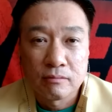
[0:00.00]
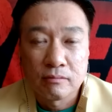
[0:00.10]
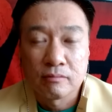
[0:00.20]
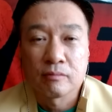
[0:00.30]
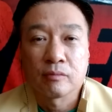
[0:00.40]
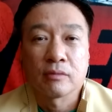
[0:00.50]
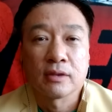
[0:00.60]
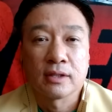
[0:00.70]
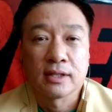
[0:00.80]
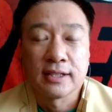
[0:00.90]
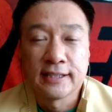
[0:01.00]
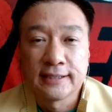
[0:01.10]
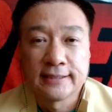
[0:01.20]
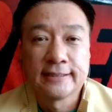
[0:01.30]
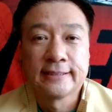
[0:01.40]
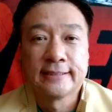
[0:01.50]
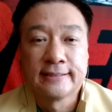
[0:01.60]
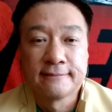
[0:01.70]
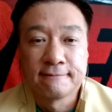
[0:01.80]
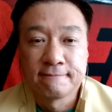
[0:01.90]

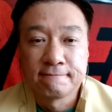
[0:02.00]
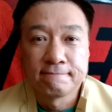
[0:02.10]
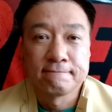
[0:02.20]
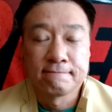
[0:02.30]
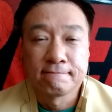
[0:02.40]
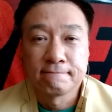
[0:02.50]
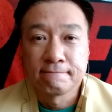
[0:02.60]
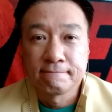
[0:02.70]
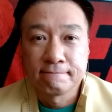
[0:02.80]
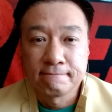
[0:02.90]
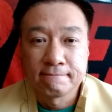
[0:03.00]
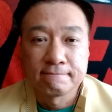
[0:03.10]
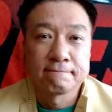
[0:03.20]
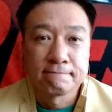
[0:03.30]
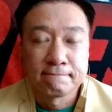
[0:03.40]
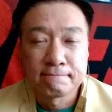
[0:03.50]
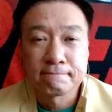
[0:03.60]
No words are spoken by the person on screen.